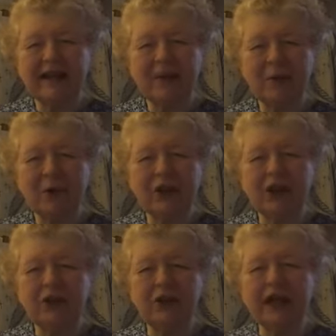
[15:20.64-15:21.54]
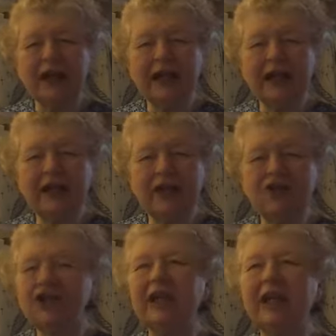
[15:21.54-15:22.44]
What? You can't hear?
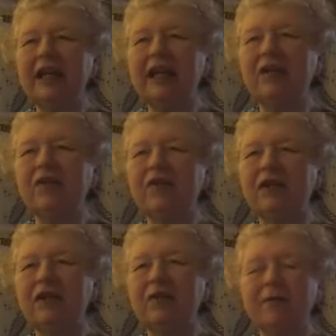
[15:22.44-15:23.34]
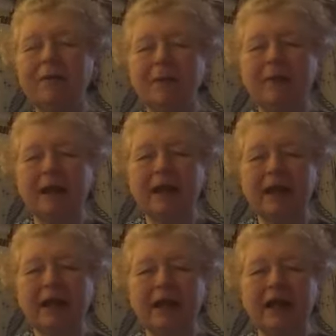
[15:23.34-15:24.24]
She can't hear, Phil.
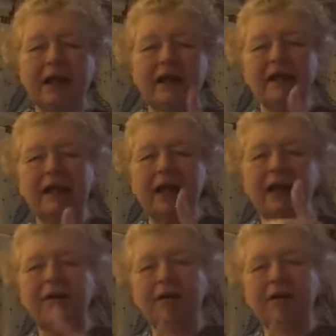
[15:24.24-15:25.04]
Yeah.